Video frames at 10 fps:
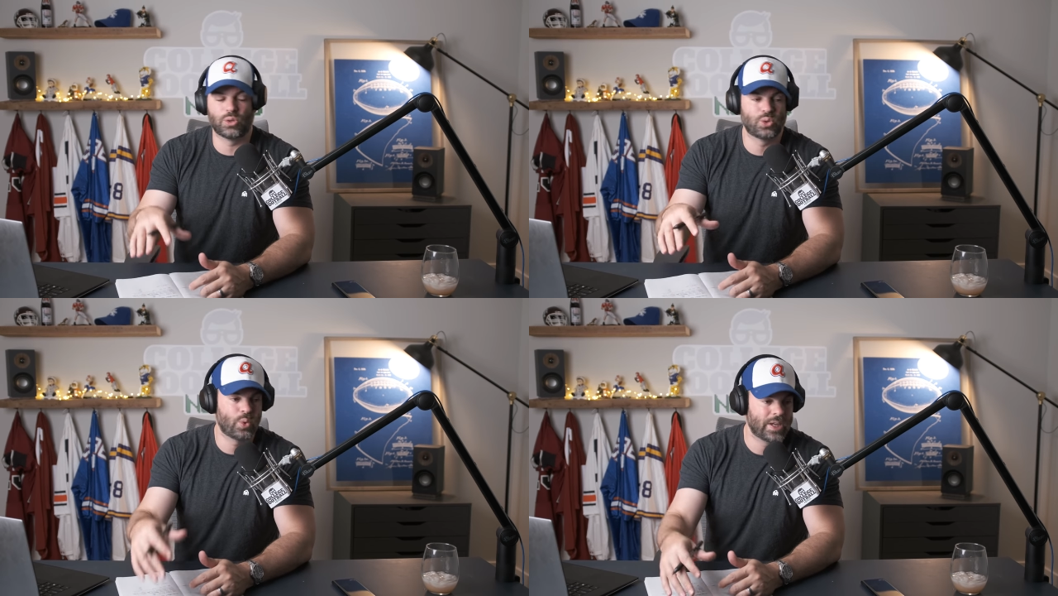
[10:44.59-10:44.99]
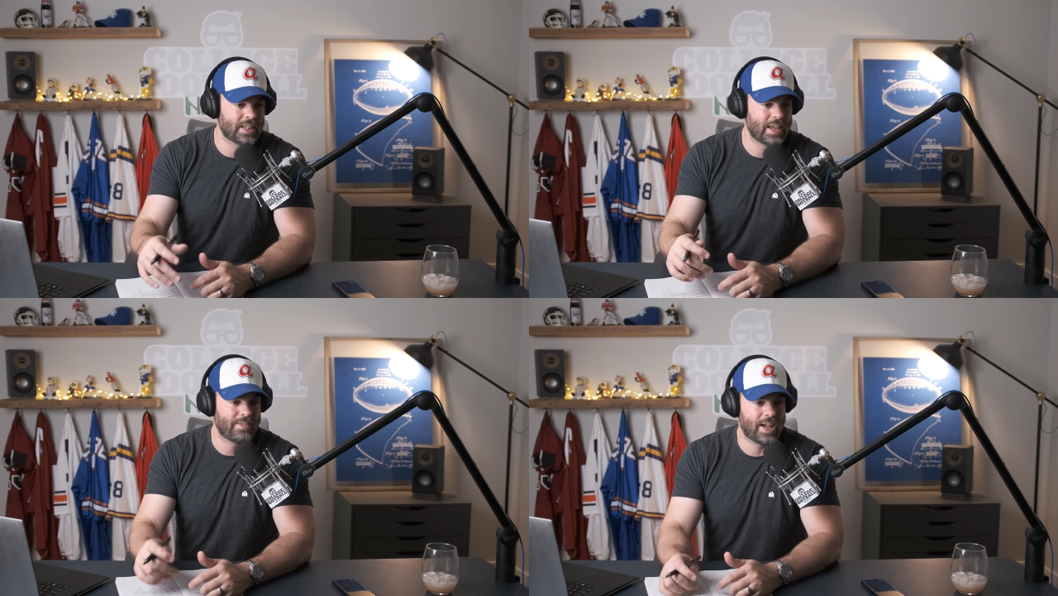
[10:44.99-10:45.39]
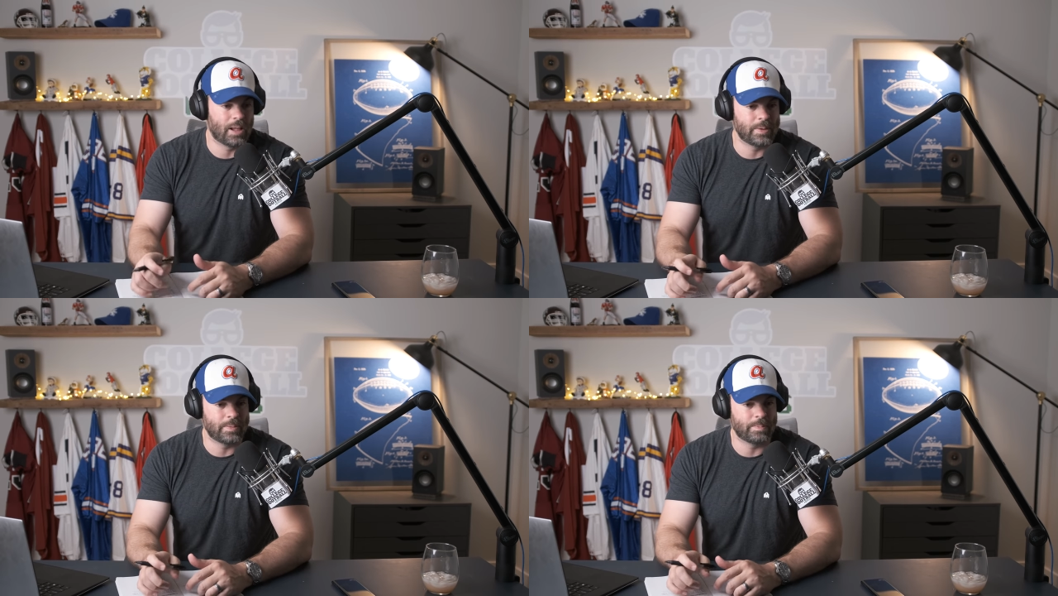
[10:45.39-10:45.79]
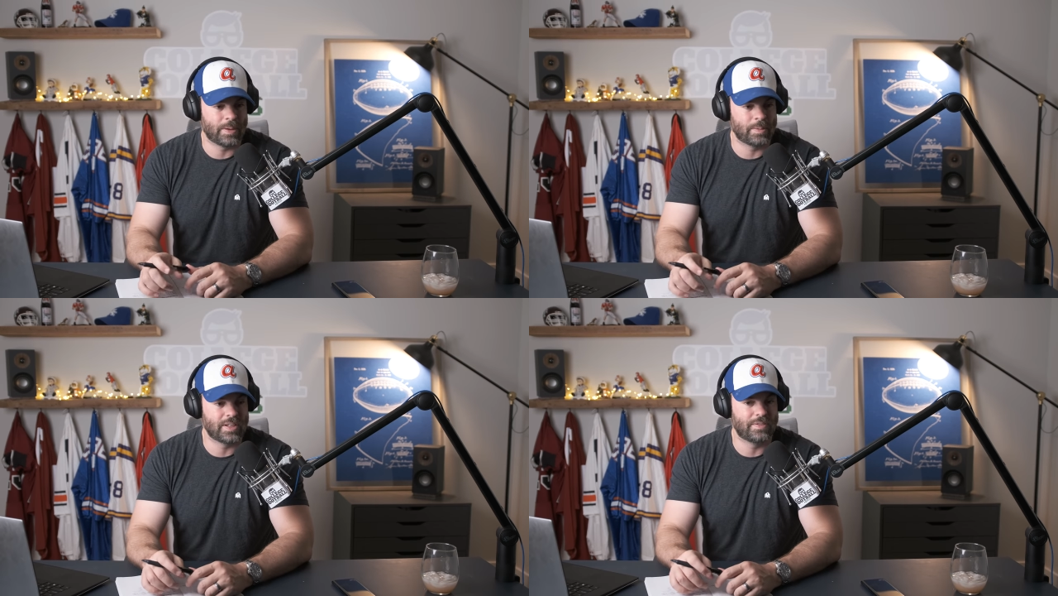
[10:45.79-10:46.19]
a 2011
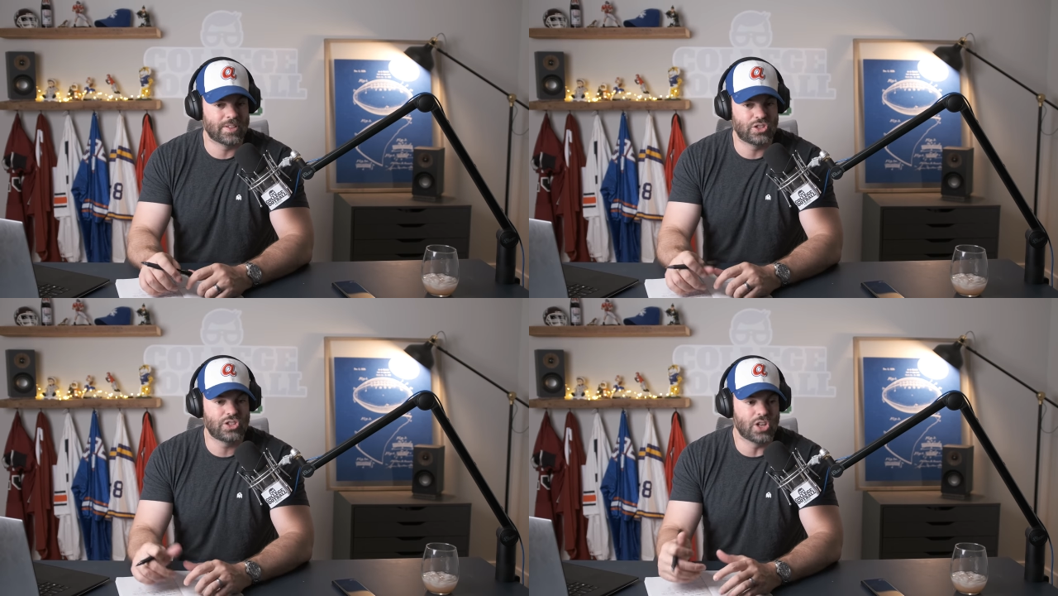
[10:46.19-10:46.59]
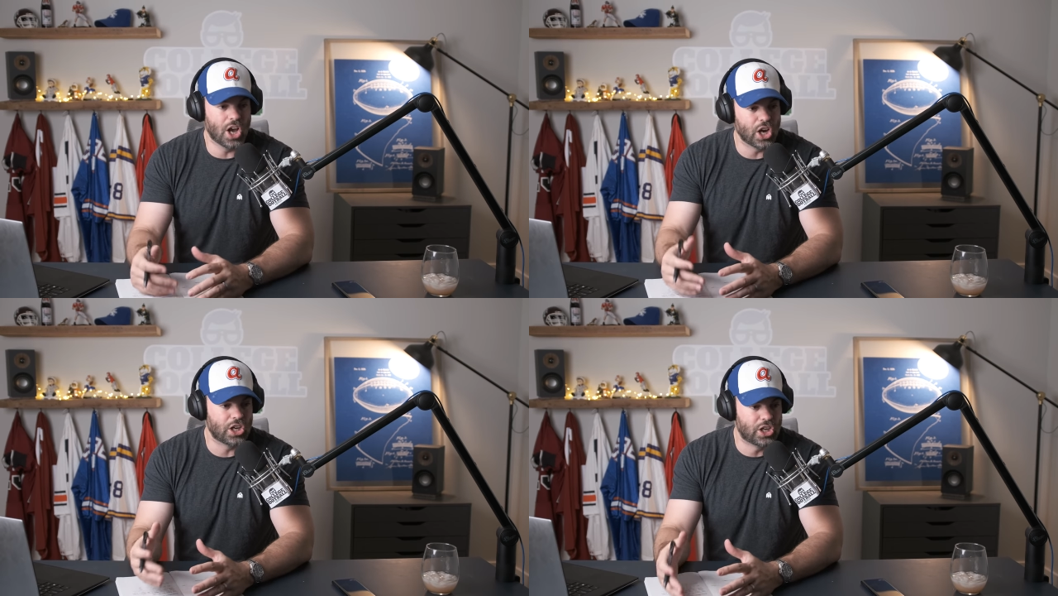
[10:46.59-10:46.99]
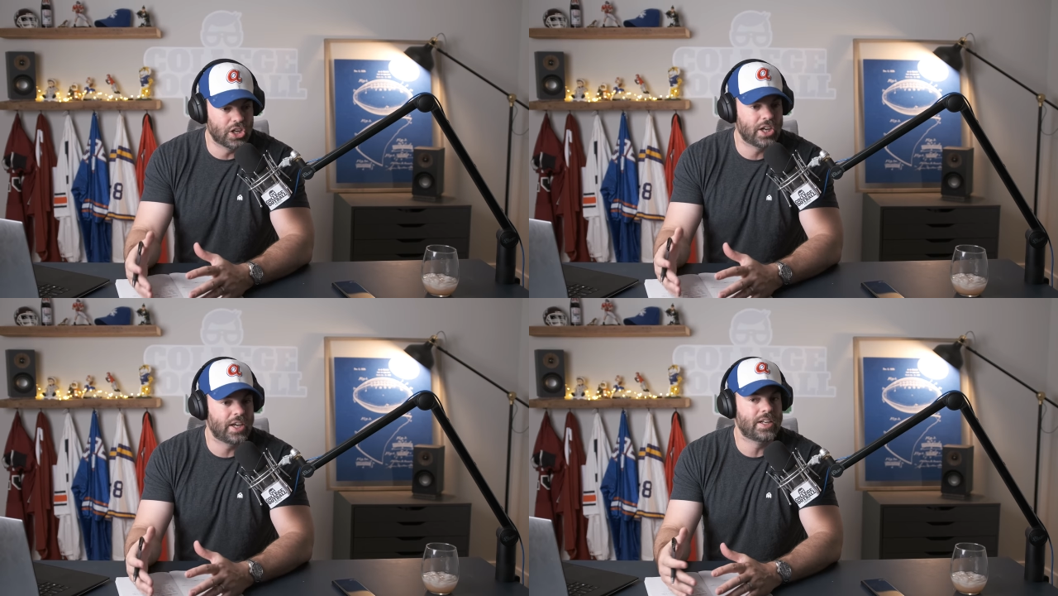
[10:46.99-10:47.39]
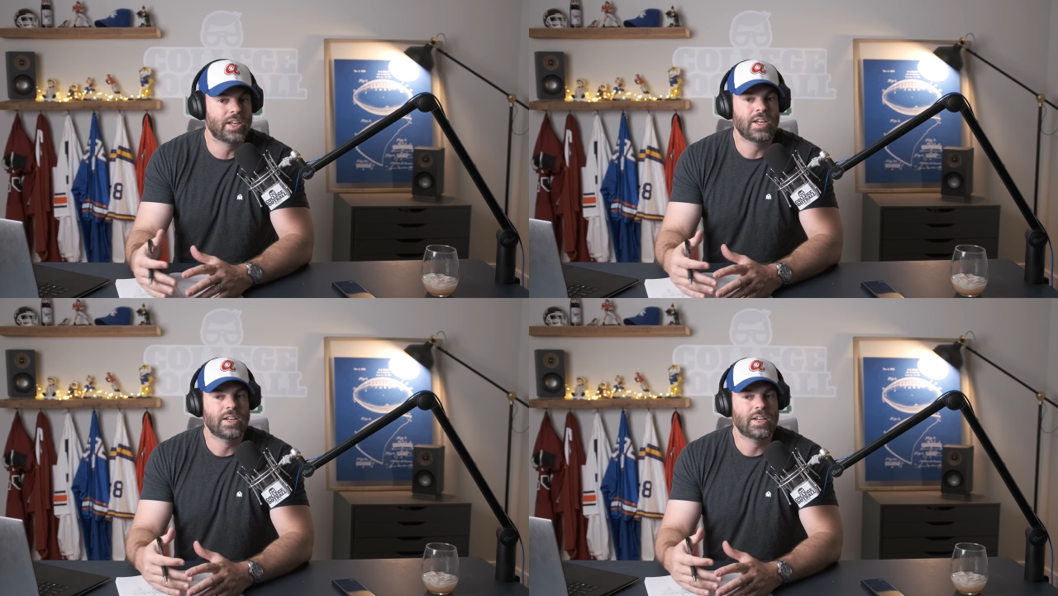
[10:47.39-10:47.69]
Alabama defense, just a good,